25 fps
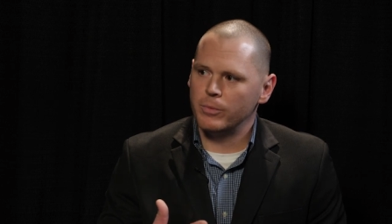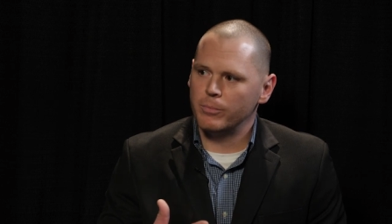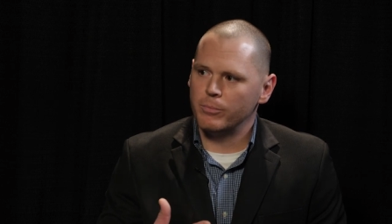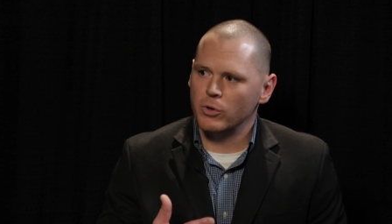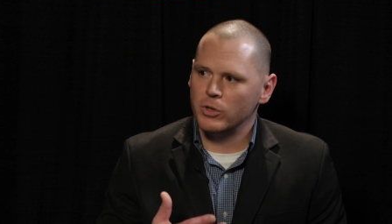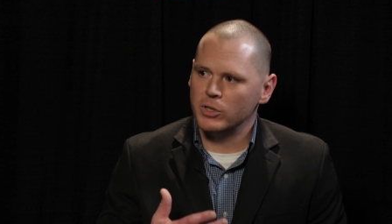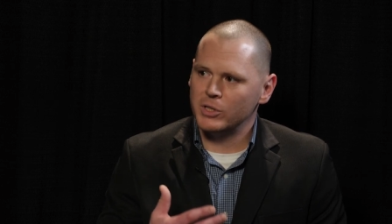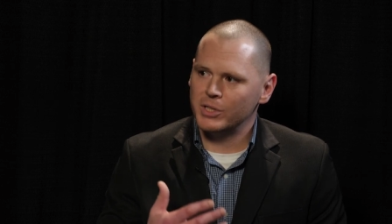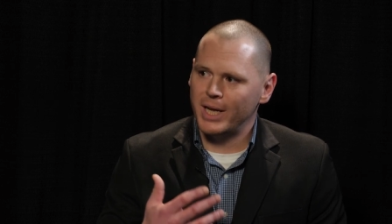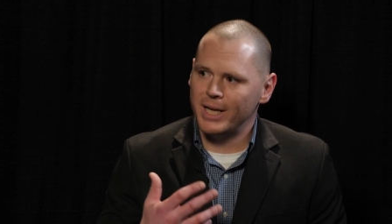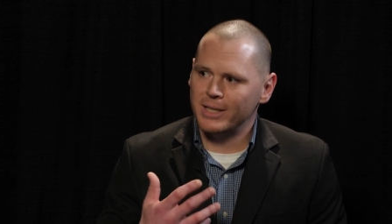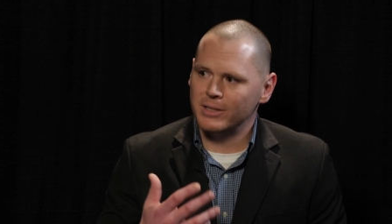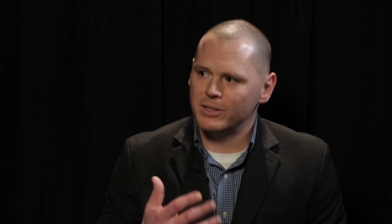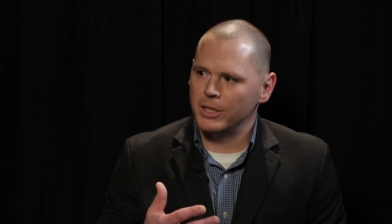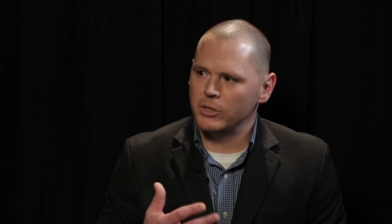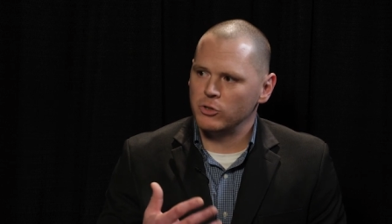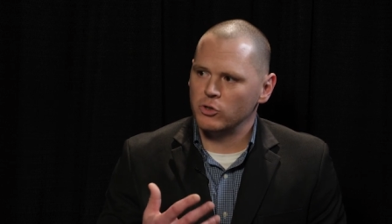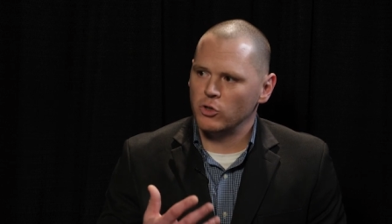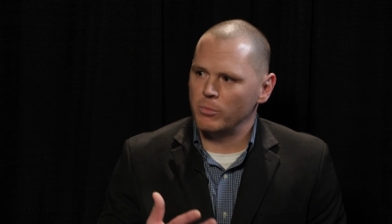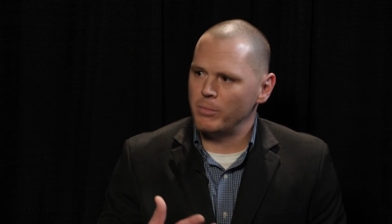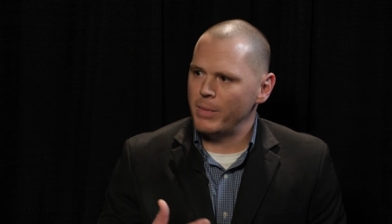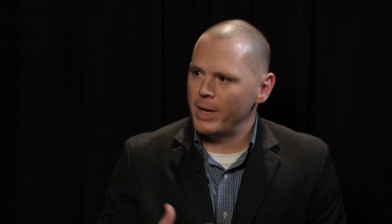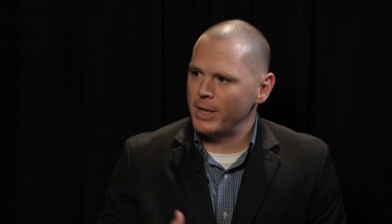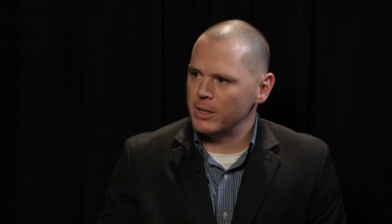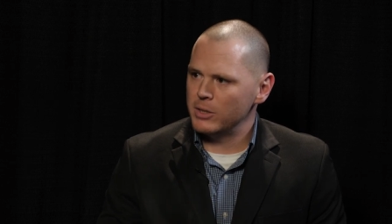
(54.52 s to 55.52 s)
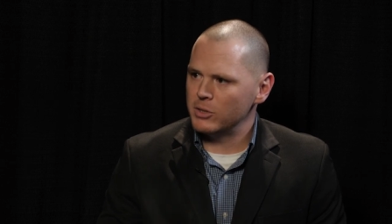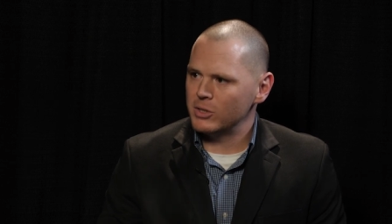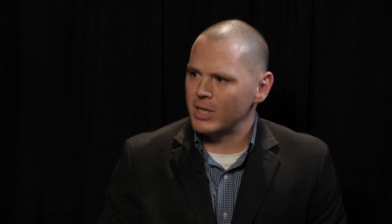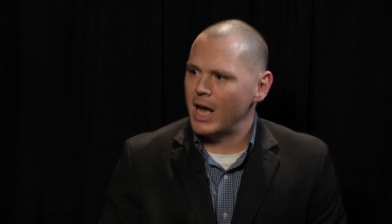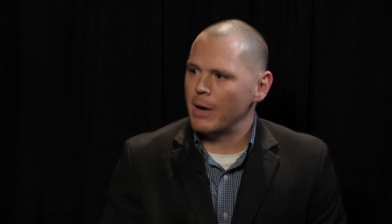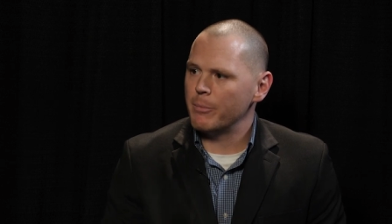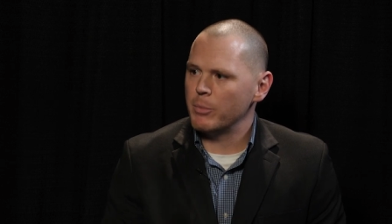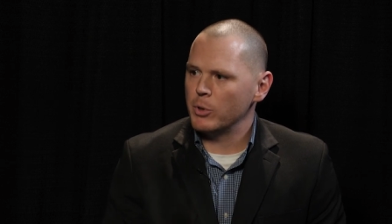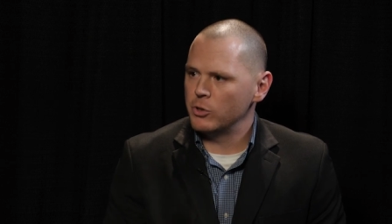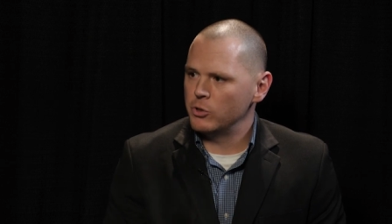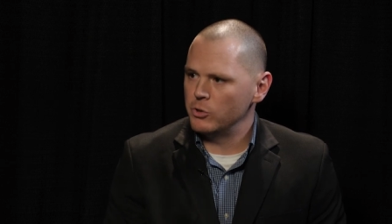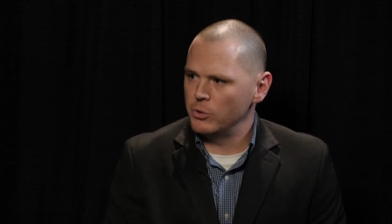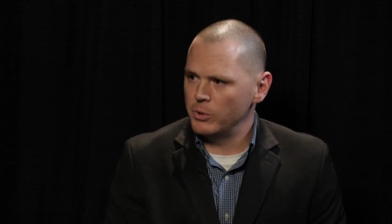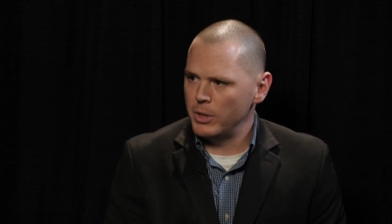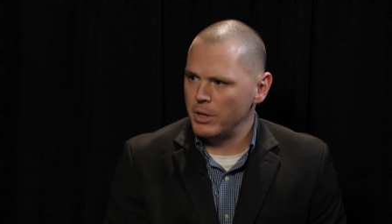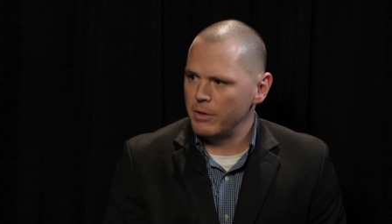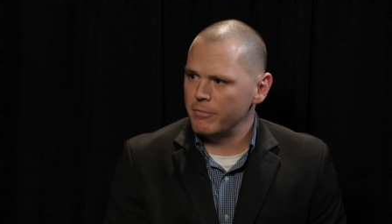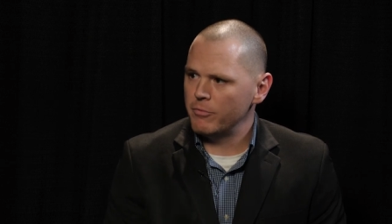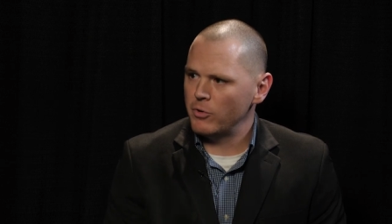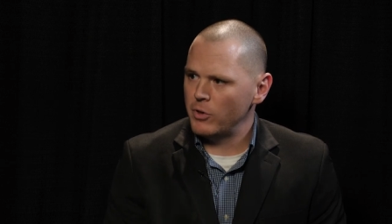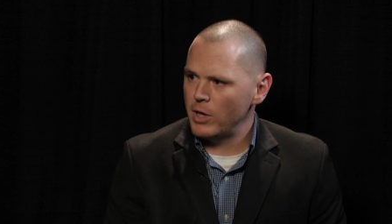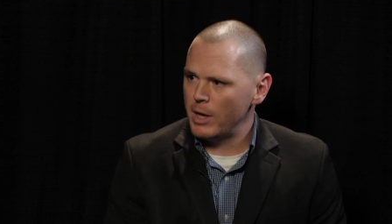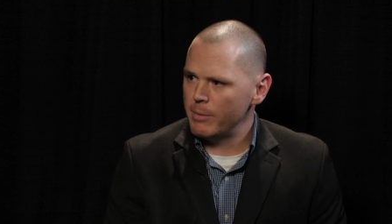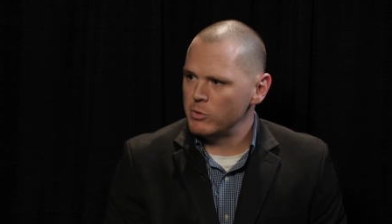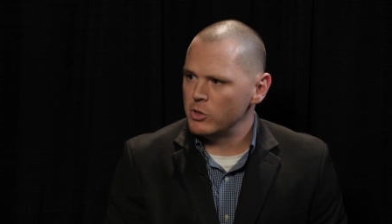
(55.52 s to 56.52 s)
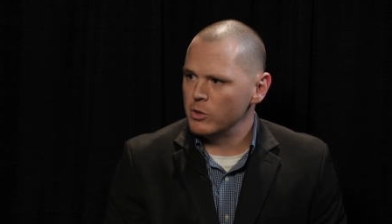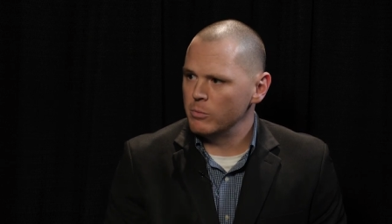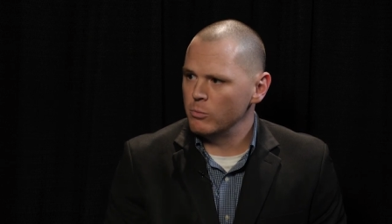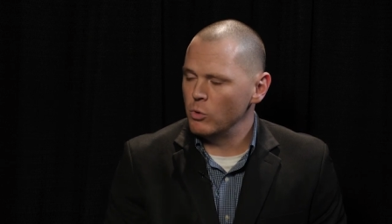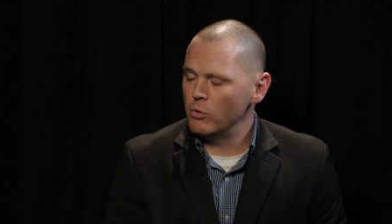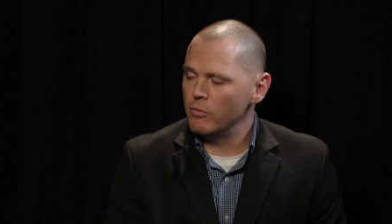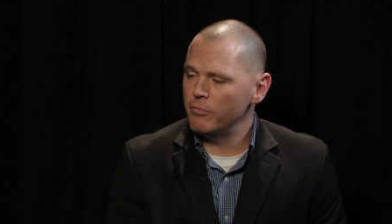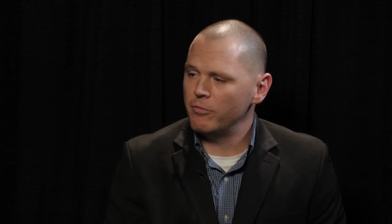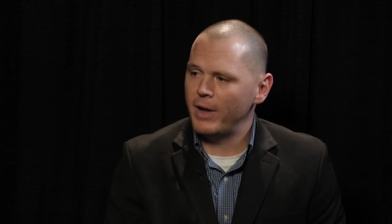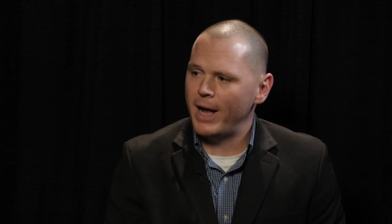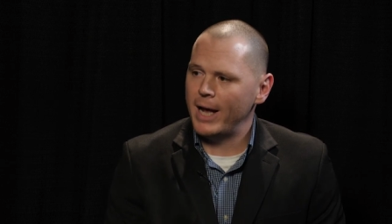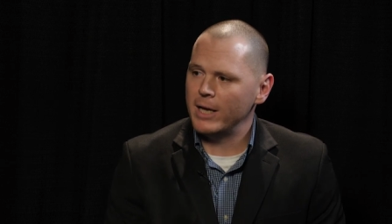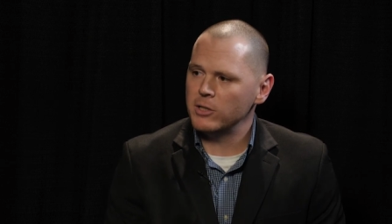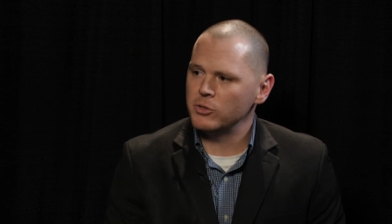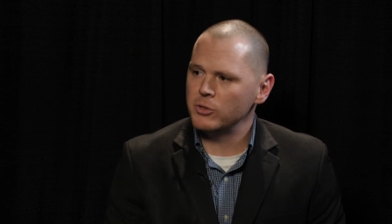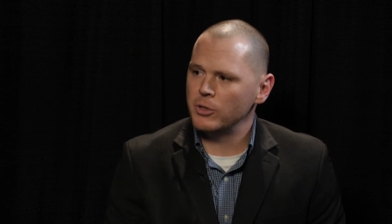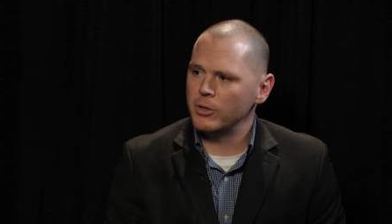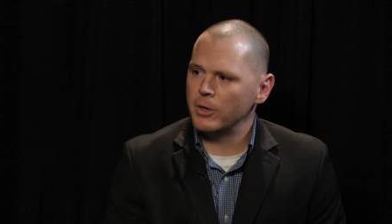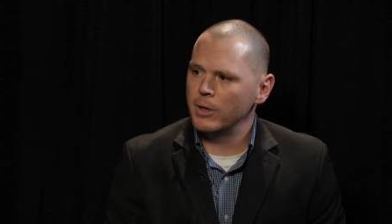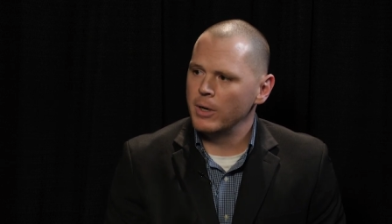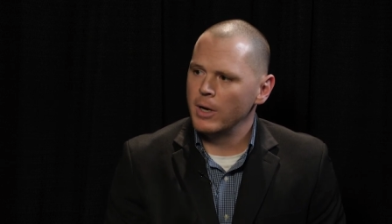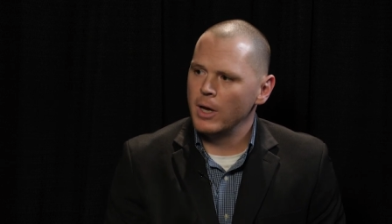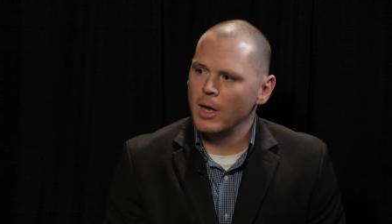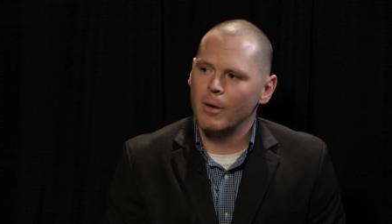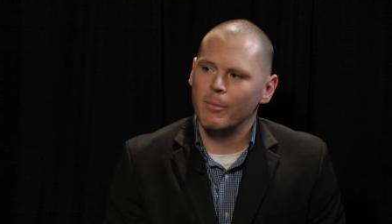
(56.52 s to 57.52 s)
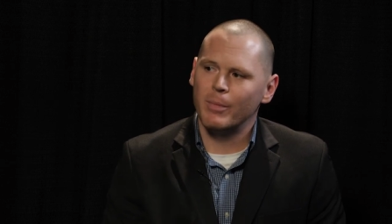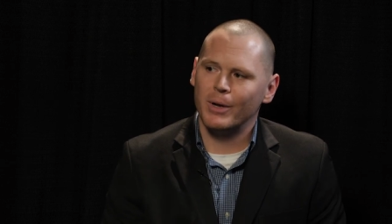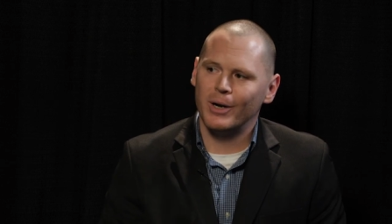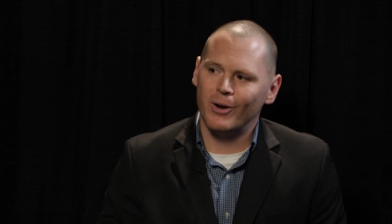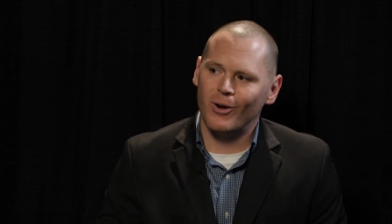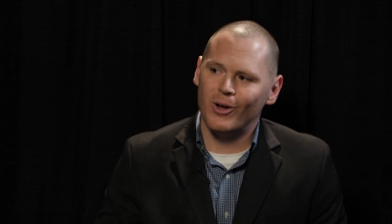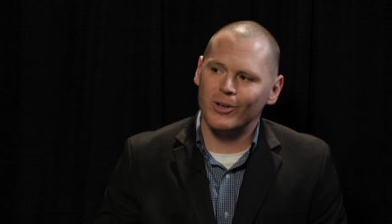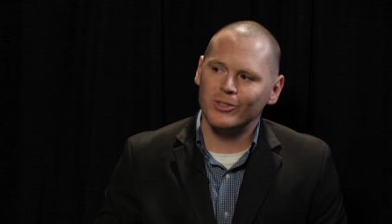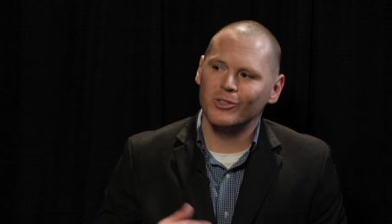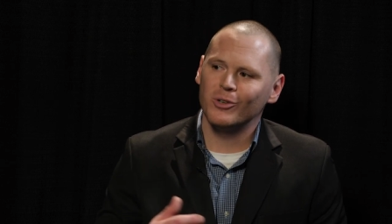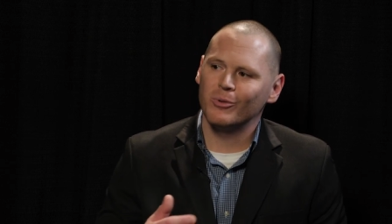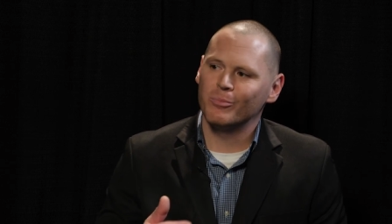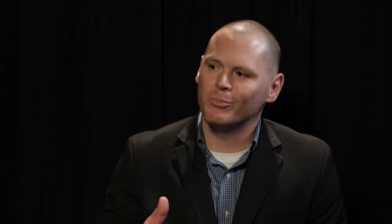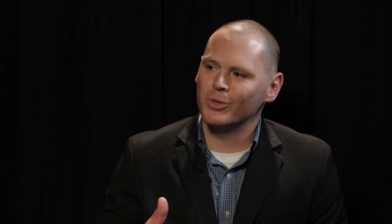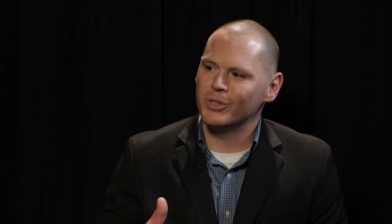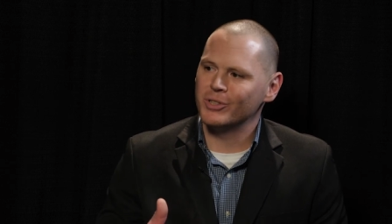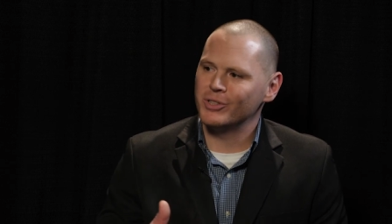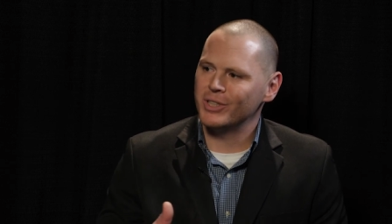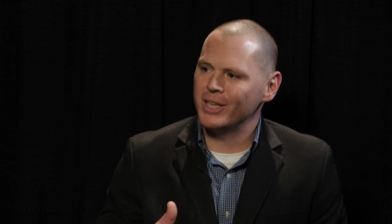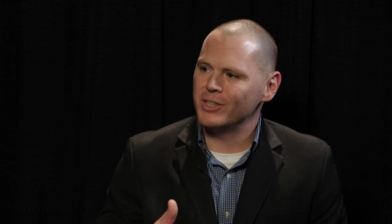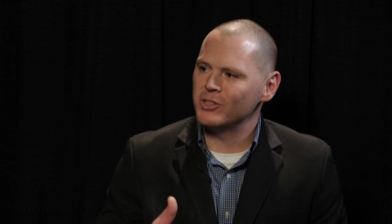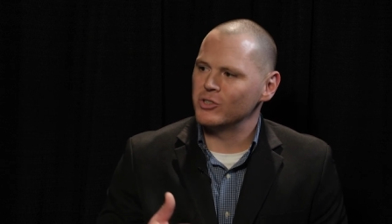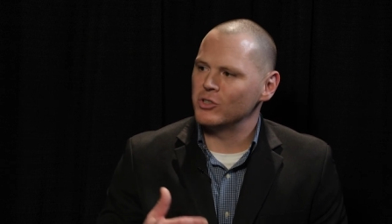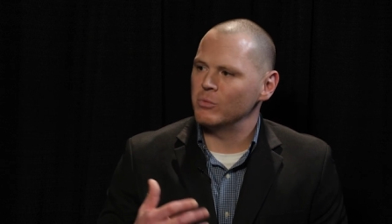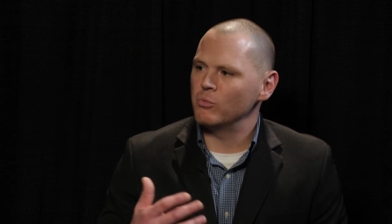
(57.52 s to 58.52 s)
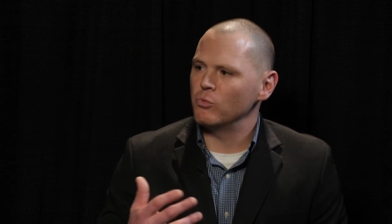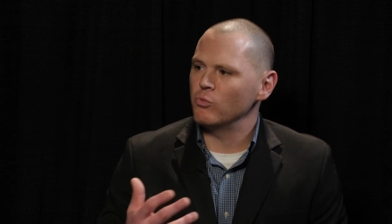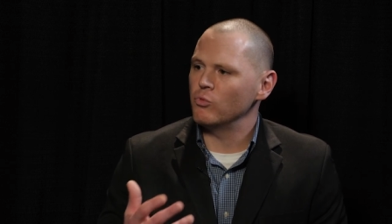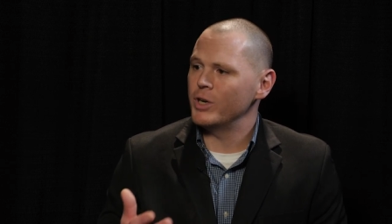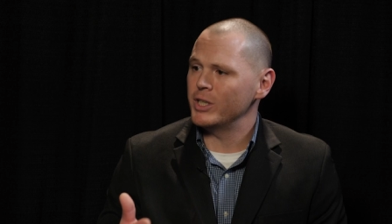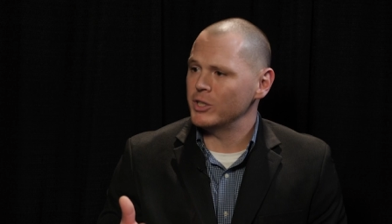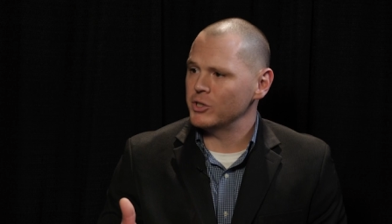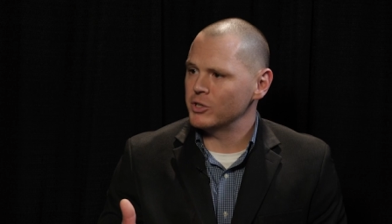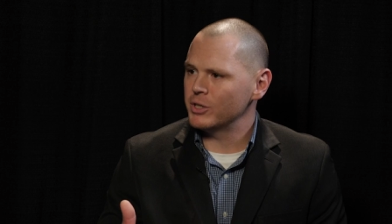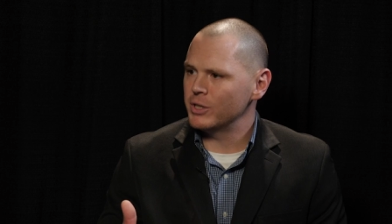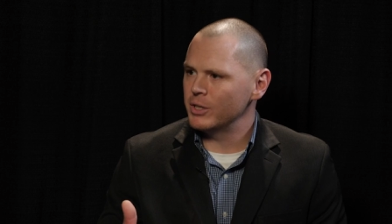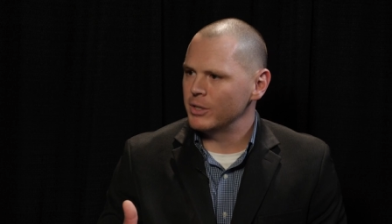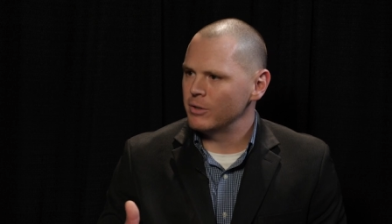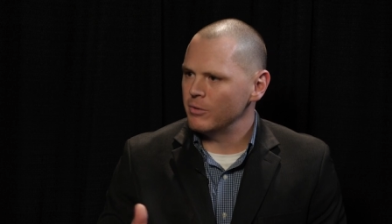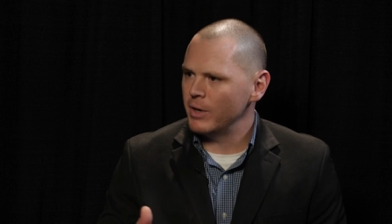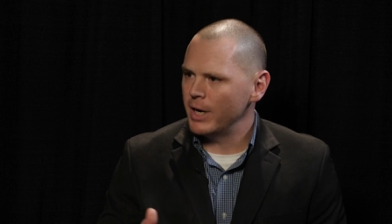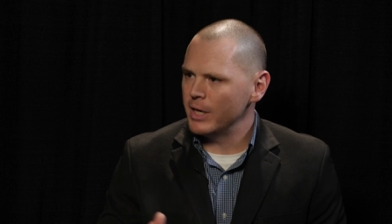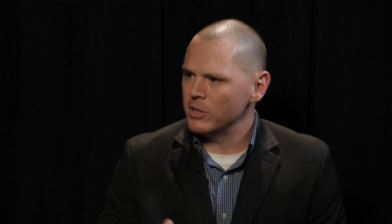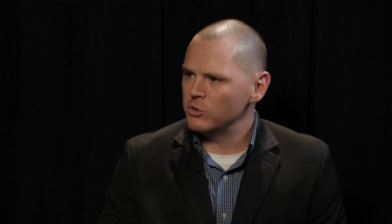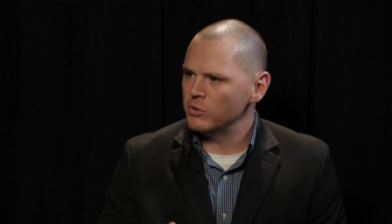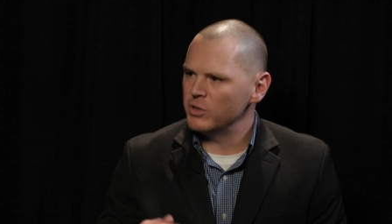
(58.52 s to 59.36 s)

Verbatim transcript: presents a tremendous opportunity for them to move faster, but it also presents some risk, right?